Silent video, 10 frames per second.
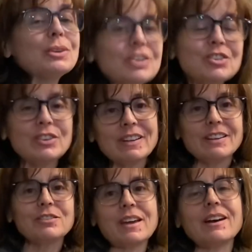what did you
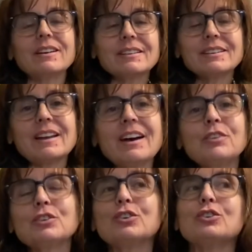think of that?
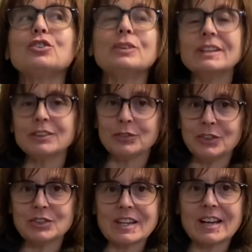After doing it a
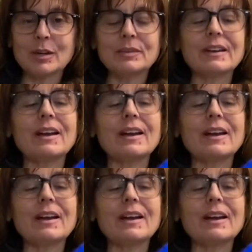few times,